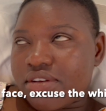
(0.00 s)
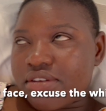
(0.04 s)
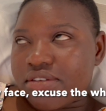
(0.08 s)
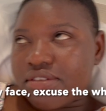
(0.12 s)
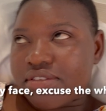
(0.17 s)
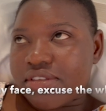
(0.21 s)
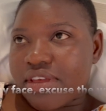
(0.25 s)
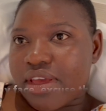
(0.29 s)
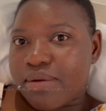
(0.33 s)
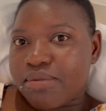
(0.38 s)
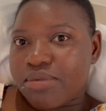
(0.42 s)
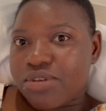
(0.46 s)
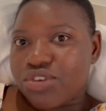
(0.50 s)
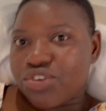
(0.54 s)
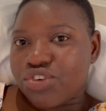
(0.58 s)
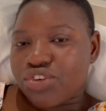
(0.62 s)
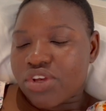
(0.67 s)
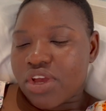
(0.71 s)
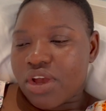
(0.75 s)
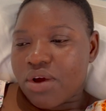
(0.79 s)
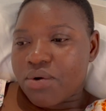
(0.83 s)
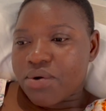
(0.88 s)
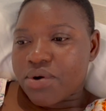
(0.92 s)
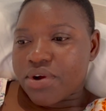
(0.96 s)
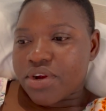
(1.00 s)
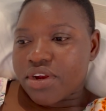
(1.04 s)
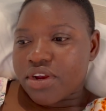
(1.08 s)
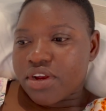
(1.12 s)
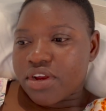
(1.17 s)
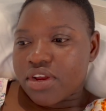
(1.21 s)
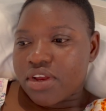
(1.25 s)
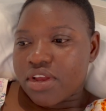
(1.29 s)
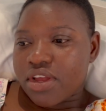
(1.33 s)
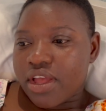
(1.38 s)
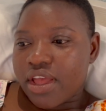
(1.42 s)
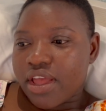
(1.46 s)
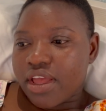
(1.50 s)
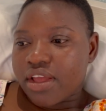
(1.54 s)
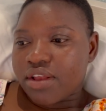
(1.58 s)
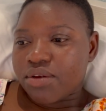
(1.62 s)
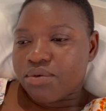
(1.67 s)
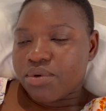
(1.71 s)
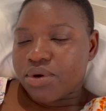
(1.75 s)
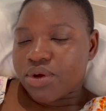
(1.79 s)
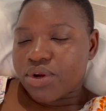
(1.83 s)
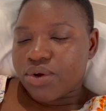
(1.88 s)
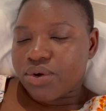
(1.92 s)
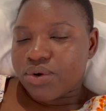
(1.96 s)
Sam to shower and
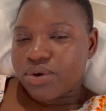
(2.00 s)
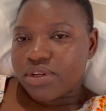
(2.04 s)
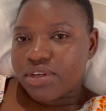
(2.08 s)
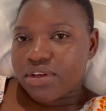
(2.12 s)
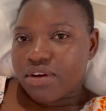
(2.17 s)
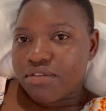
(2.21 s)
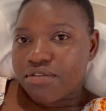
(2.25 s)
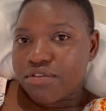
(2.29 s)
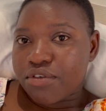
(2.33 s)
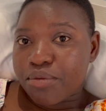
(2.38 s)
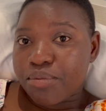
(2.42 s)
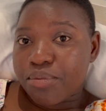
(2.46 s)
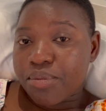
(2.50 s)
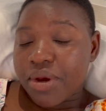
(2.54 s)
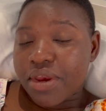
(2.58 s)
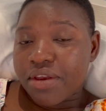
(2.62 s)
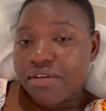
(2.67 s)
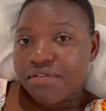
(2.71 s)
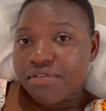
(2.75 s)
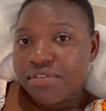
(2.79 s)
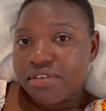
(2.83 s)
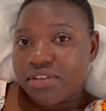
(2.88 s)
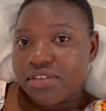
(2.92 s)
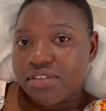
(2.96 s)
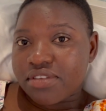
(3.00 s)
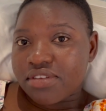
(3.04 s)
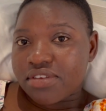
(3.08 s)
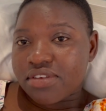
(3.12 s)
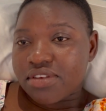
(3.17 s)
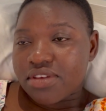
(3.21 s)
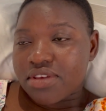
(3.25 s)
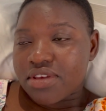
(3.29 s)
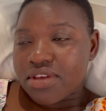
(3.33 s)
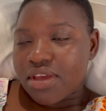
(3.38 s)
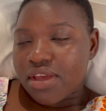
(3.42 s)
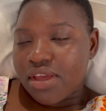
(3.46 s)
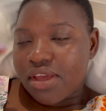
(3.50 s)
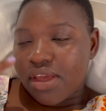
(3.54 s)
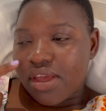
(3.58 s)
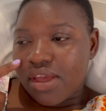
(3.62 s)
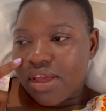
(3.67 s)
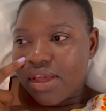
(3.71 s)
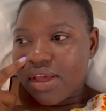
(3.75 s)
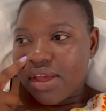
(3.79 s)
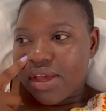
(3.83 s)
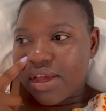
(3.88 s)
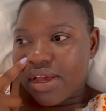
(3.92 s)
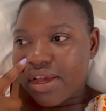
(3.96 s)
we're gonna go down for breakfast.
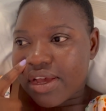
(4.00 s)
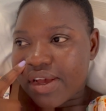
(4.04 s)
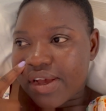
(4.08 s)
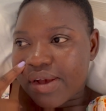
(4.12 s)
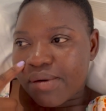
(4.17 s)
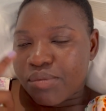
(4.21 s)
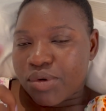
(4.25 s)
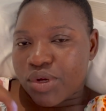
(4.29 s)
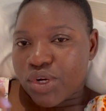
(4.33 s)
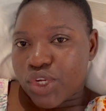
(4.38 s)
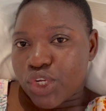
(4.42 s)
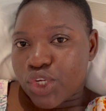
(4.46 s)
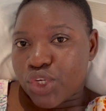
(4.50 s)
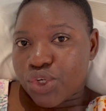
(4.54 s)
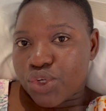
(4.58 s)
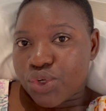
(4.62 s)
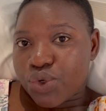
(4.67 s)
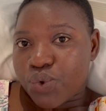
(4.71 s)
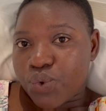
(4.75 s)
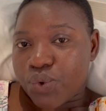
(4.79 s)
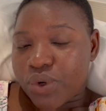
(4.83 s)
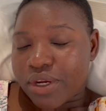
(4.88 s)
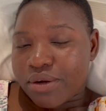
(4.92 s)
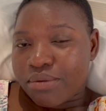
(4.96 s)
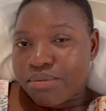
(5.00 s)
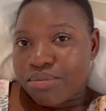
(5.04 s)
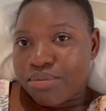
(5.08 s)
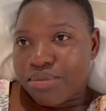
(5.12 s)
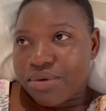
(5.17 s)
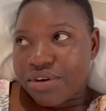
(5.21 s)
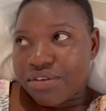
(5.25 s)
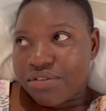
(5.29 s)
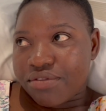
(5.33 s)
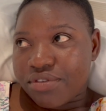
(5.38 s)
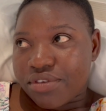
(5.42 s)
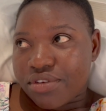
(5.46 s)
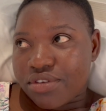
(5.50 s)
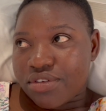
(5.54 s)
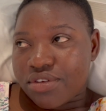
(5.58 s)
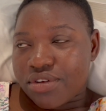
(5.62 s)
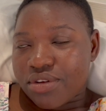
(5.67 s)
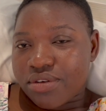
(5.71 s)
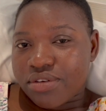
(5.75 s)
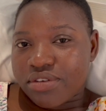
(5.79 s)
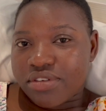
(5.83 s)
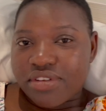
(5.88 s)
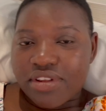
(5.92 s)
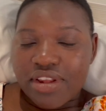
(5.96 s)
I'm gonna show you what breakfast
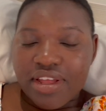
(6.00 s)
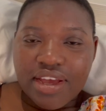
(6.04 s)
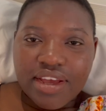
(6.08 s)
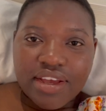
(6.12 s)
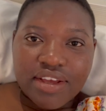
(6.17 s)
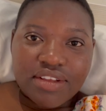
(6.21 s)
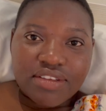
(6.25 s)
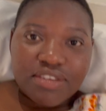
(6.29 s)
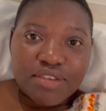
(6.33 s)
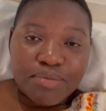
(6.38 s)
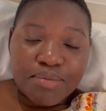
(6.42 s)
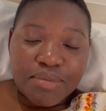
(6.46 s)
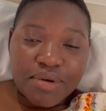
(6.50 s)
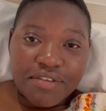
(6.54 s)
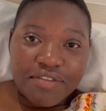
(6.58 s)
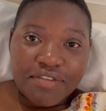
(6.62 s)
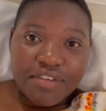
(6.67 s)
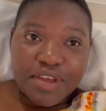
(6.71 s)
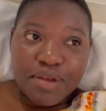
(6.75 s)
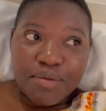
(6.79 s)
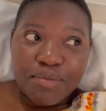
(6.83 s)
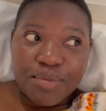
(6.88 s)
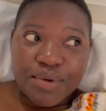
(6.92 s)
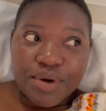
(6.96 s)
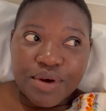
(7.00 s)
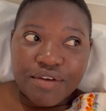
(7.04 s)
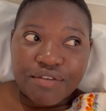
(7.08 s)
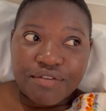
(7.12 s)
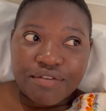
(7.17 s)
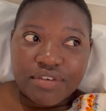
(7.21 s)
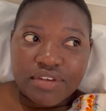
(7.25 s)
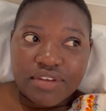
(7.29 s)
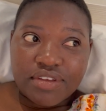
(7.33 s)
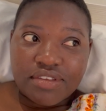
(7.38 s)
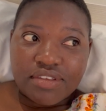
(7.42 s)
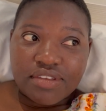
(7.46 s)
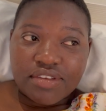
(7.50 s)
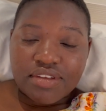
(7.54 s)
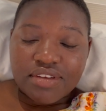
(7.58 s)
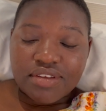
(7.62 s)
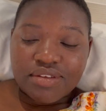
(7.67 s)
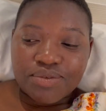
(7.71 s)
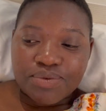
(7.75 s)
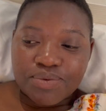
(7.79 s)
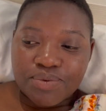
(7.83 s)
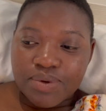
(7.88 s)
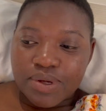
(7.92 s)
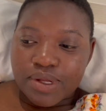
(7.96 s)
looks like. It's a buffet breakfast
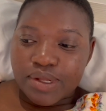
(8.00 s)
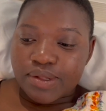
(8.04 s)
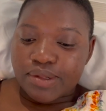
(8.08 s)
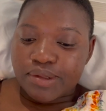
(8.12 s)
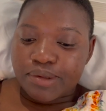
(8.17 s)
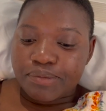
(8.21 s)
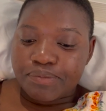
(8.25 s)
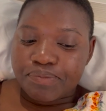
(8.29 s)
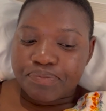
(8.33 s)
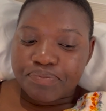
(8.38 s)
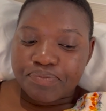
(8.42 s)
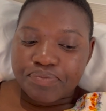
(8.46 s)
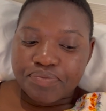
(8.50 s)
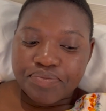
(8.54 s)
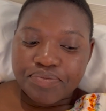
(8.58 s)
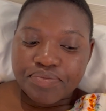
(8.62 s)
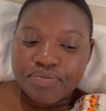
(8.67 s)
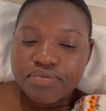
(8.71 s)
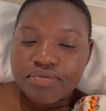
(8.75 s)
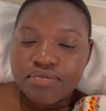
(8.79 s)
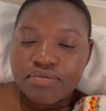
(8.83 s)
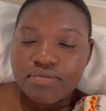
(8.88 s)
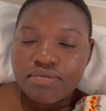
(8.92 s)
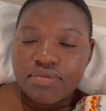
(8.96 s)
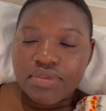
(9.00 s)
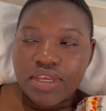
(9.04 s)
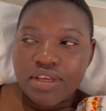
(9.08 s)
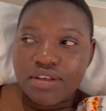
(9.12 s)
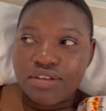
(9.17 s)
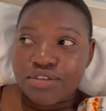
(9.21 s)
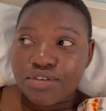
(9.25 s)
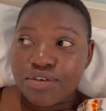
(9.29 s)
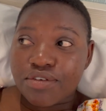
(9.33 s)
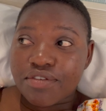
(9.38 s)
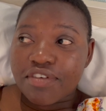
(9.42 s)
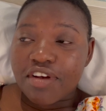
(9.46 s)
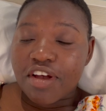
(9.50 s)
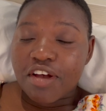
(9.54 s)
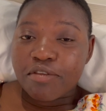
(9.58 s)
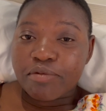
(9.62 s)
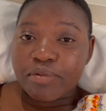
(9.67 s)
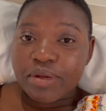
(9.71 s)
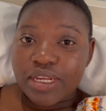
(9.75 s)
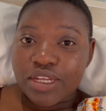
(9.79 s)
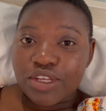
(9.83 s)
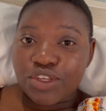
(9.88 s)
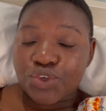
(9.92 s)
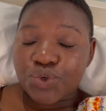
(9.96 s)
as well. So far I've
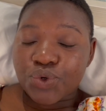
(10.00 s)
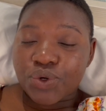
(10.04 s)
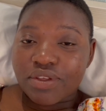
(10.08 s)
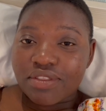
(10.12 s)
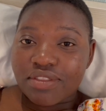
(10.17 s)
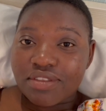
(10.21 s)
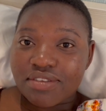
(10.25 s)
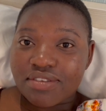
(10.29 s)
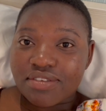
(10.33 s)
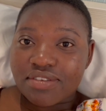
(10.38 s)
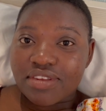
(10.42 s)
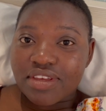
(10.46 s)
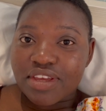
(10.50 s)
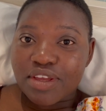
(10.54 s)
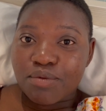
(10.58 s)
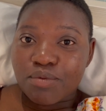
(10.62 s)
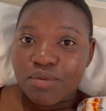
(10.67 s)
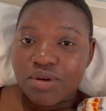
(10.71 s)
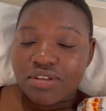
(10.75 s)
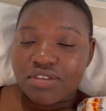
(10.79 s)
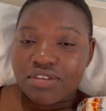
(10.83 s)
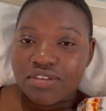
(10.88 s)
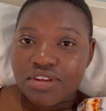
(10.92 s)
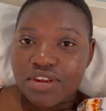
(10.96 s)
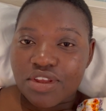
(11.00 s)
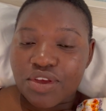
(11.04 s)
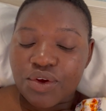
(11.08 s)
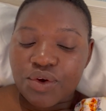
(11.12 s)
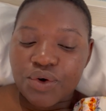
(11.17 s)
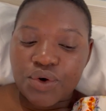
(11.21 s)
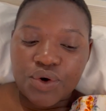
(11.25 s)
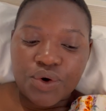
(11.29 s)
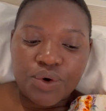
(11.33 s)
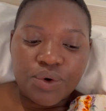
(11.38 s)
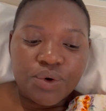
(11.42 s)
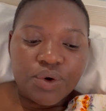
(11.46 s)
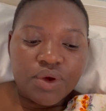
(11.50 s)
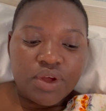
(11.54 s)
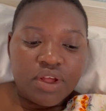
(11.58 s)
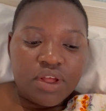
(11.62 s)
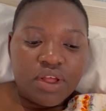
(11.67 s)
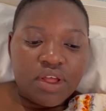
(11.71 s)
been enjoying the stay in Montenegro.